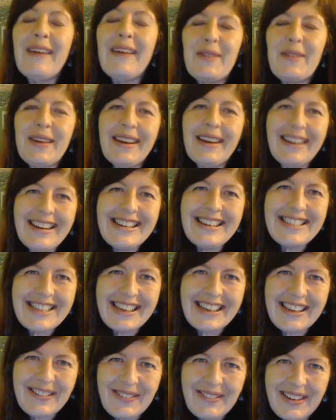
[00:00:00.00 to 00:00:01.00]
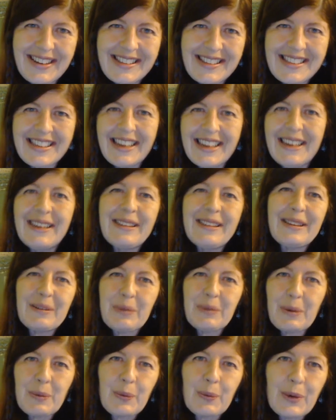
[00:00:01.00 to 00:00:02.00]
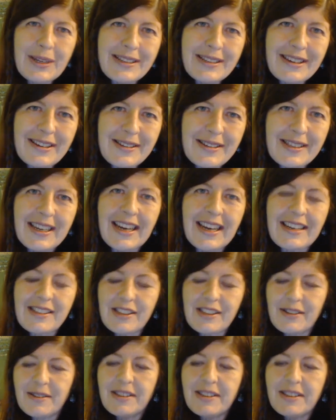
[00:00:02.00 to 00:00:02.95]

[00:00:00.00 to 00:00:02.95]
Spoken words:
the idea is that with Windows 8,